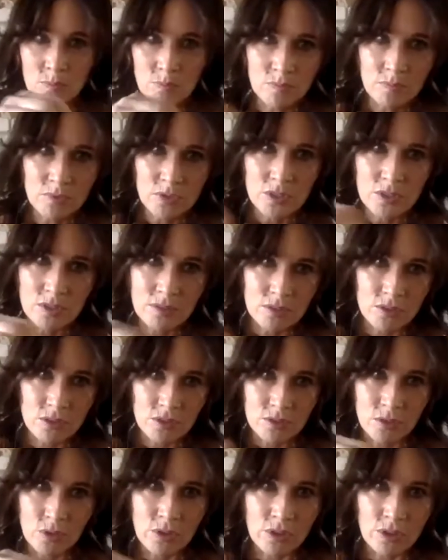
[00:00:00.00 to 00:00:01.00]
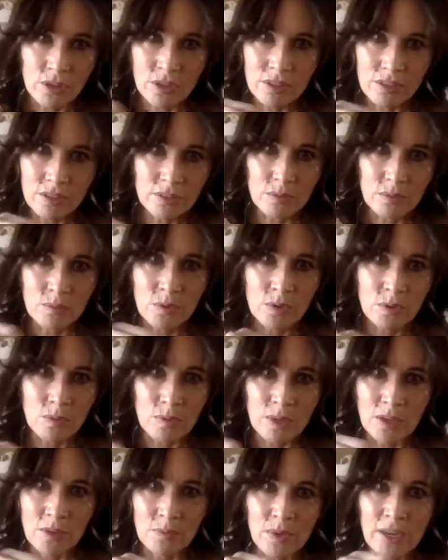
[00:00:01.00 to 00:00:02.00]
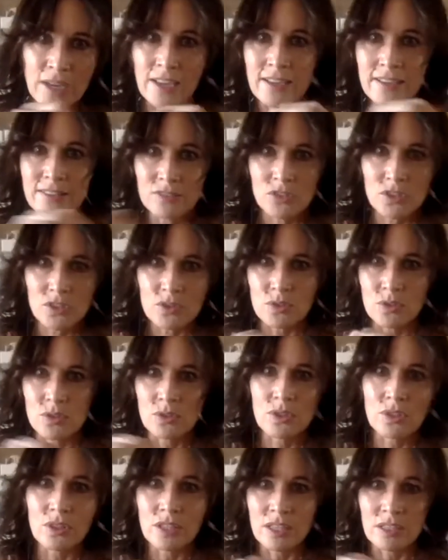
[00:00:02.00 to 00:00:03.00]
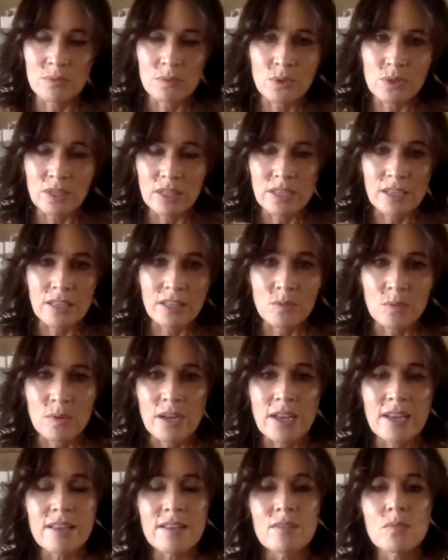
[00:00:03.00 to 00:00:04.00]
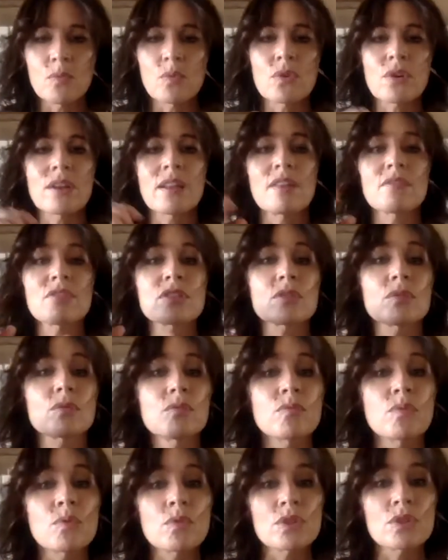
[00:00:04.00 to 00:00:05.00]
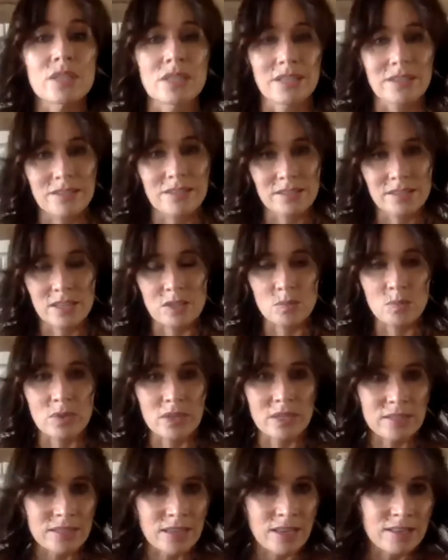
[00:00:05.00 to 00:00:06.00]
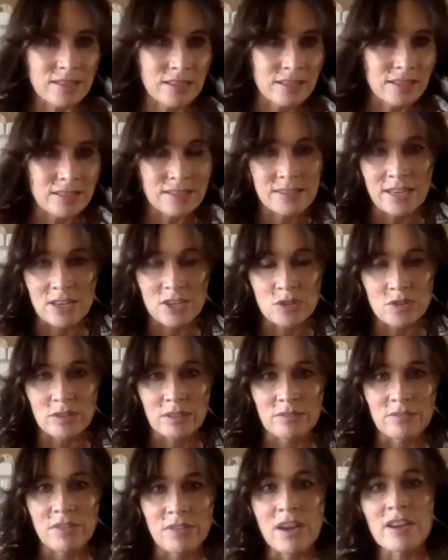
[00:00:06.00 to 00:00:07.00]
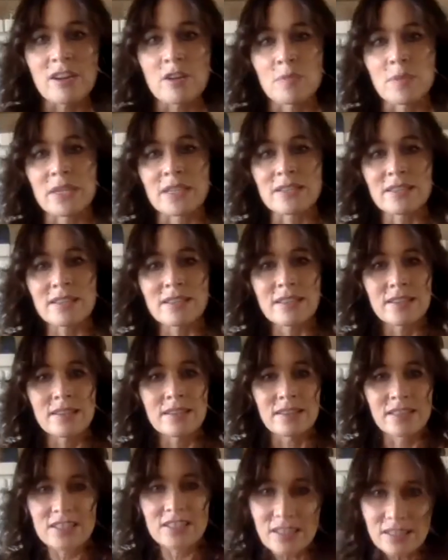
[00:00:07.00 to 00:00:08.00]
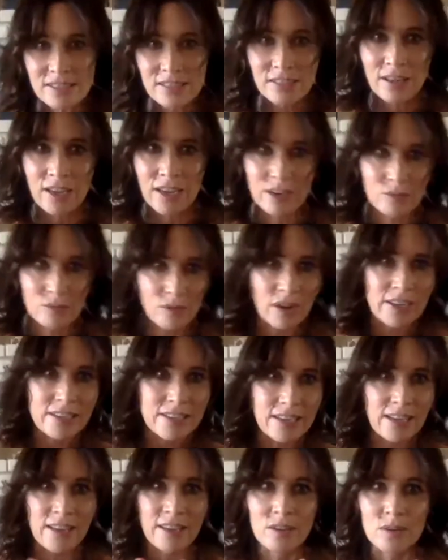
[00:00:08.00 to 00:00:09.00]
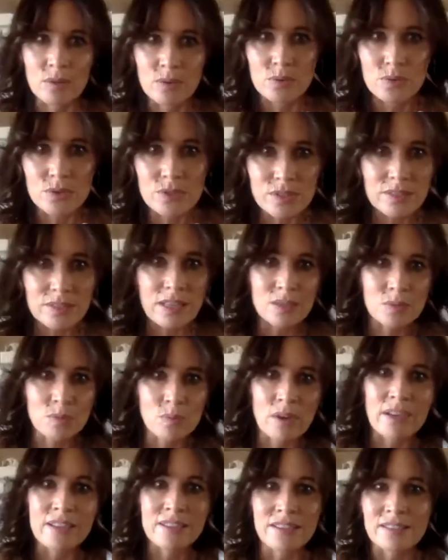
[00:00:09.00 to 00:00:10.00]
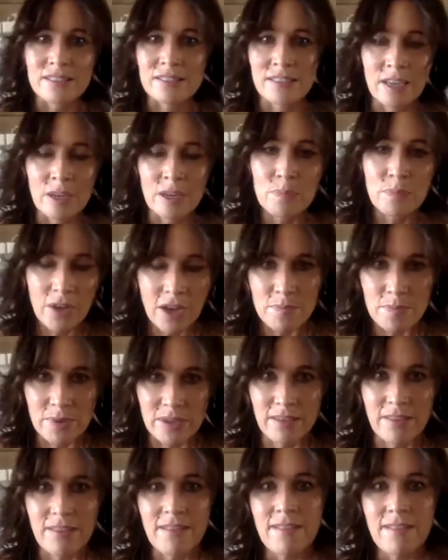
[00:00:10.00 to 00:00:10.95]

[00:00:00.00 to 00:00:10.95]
stir the water one way, stir the water the other way. Water loves to vortex. That's what it does in its natural environment. It doesn't like right angles. That's why it doesn't like piping.